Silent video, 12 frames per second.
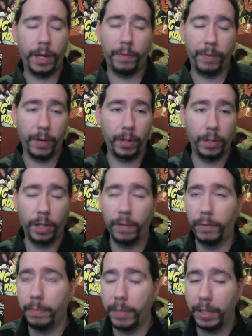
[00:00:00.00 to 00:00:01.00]
have a very
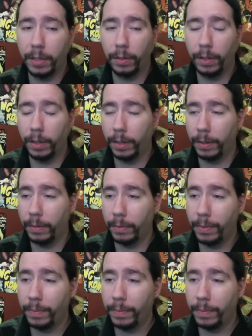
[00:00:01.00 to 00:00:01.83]
lovely meal,